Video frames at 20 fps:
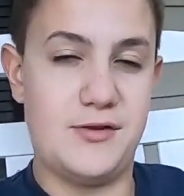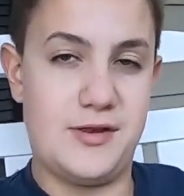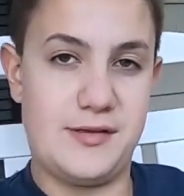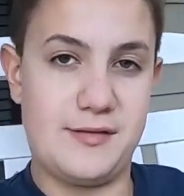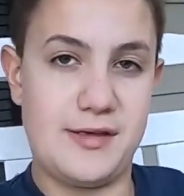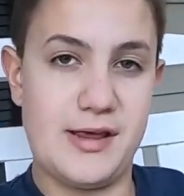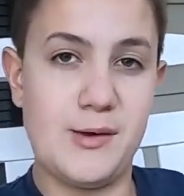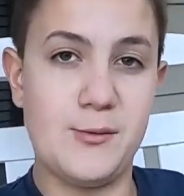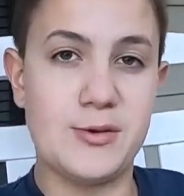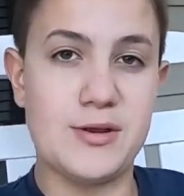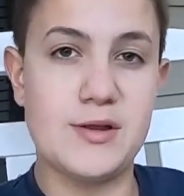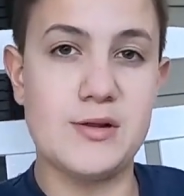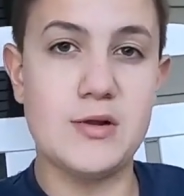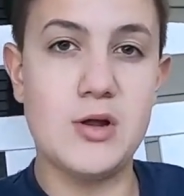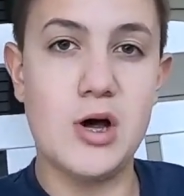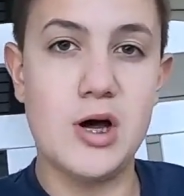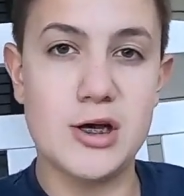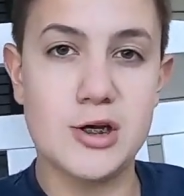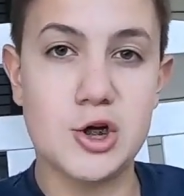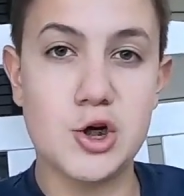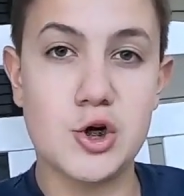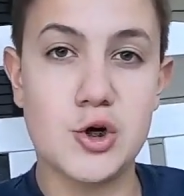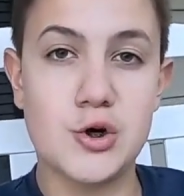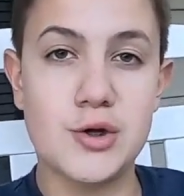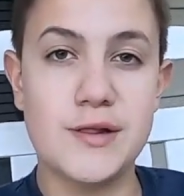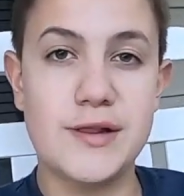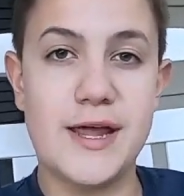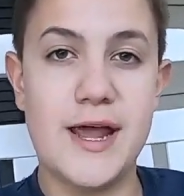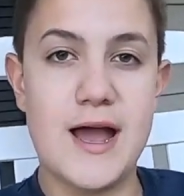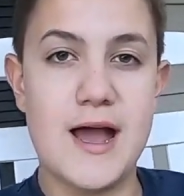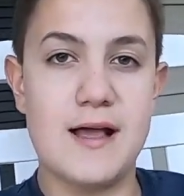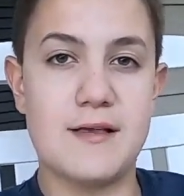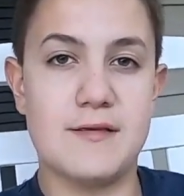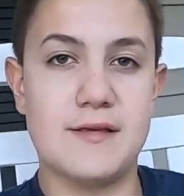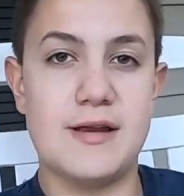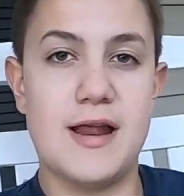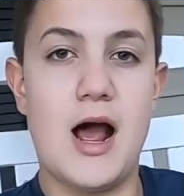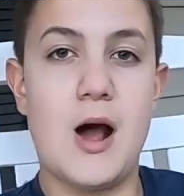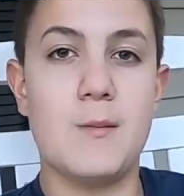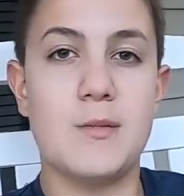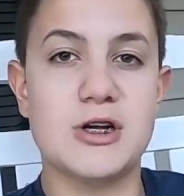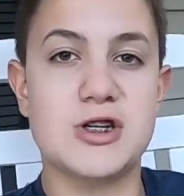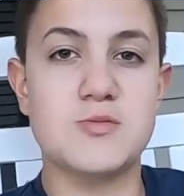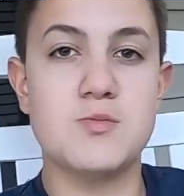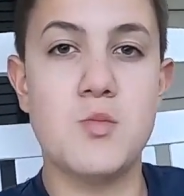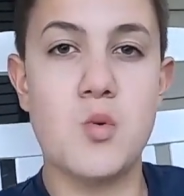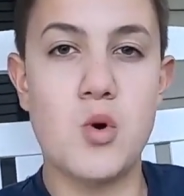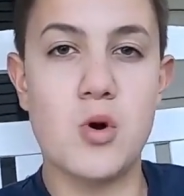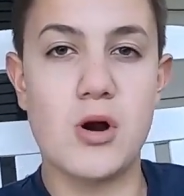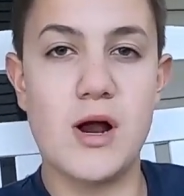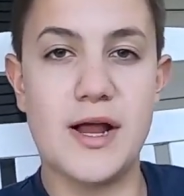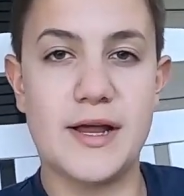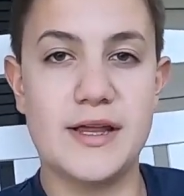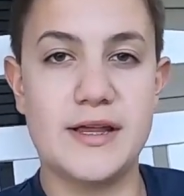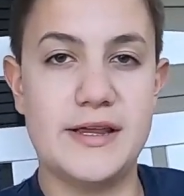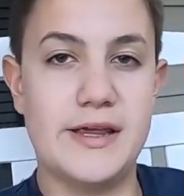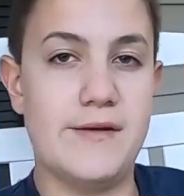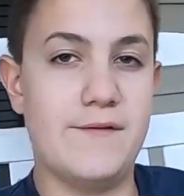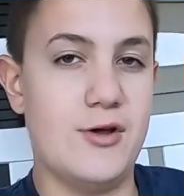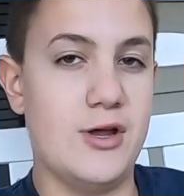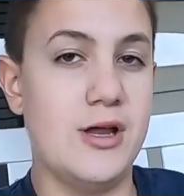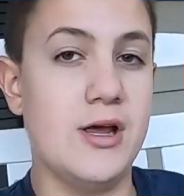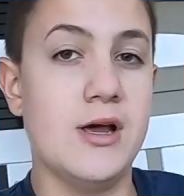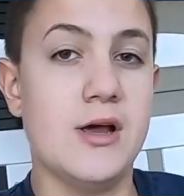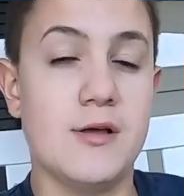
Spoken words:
It's seeing what the lawn currently has and how much more I can give it.